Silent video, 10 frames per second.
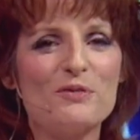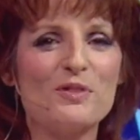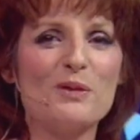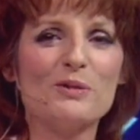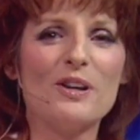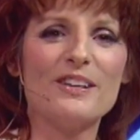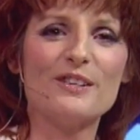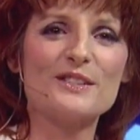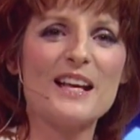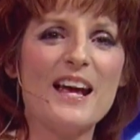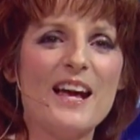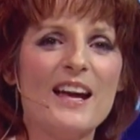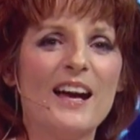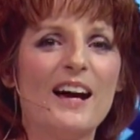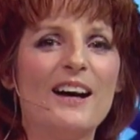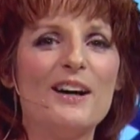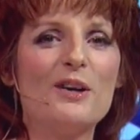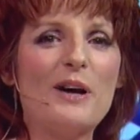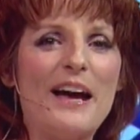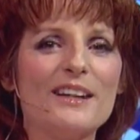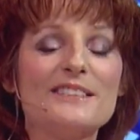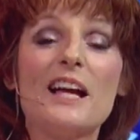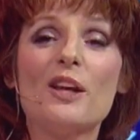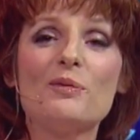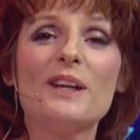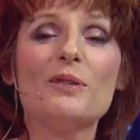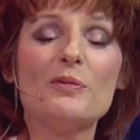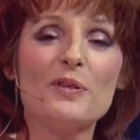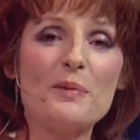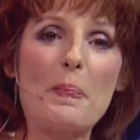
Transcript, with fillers: from Reuters uh, out of Tel Aviv.